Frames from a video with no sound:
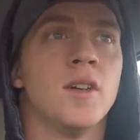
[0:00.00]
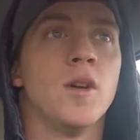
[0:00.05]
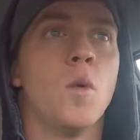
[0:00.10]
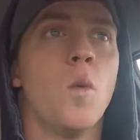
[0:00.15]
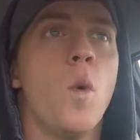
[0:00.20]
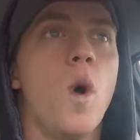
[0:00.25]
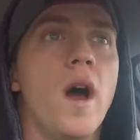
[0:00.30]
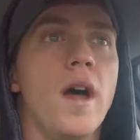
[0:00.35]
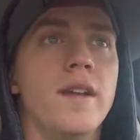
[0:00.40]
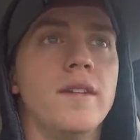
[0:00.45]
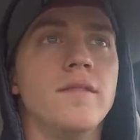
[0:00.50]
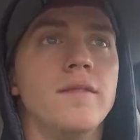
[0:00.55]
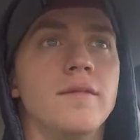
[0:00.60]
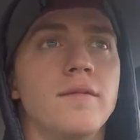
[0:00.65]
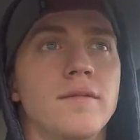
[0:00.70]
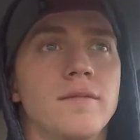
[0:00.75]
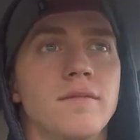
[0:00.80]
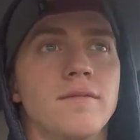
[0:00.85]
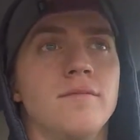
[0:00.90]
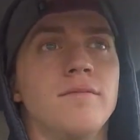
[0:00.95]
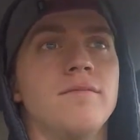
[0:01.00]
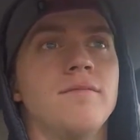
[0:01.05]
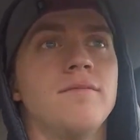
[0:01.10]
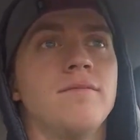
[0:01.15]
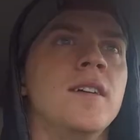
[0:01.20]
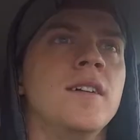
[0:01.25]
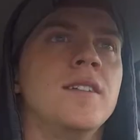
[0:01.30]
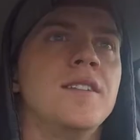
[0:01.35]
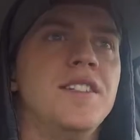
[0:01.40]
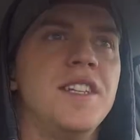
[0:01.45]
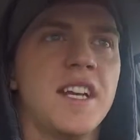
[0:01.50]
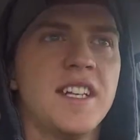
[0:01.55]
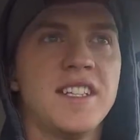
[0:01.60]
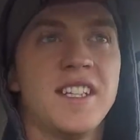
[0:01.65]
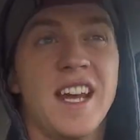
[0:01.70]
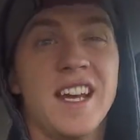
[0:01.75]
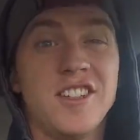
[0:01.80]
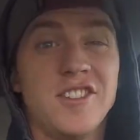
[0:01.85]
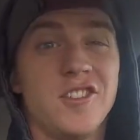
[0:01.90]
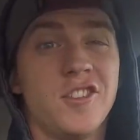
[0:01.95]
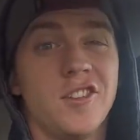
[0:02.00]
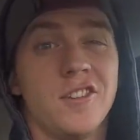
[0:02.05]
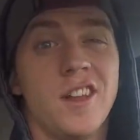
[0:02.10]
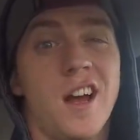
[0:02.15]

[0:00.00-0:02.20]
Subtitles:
what dictates your